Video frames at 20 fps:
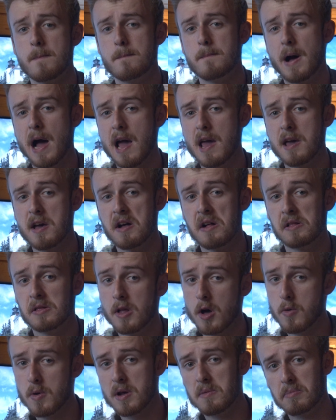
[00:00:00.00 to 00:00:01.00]
Buy a
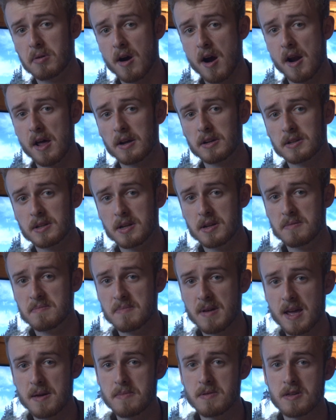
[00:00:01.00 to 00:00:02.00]
low-end product
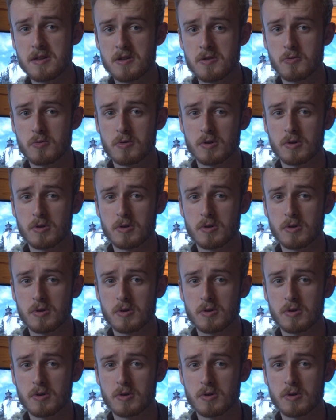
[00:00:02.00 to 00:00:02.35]
and maybe you